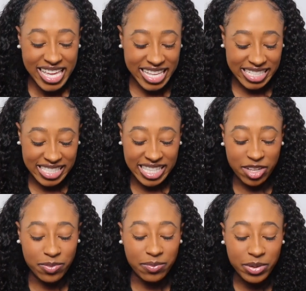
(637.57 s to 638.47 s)
is
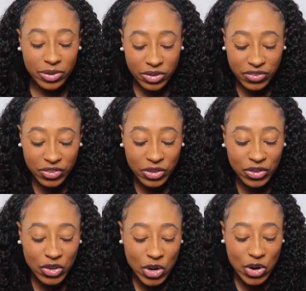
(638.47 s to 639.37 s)
the
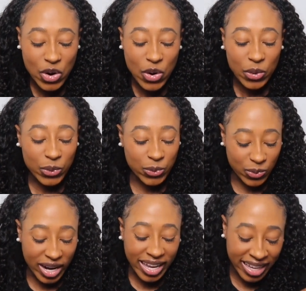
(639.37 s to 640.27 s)
beautiful
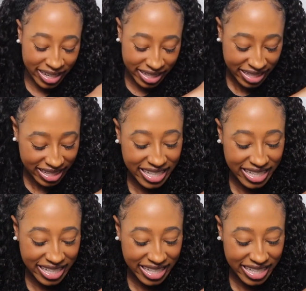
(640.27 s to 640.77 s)
red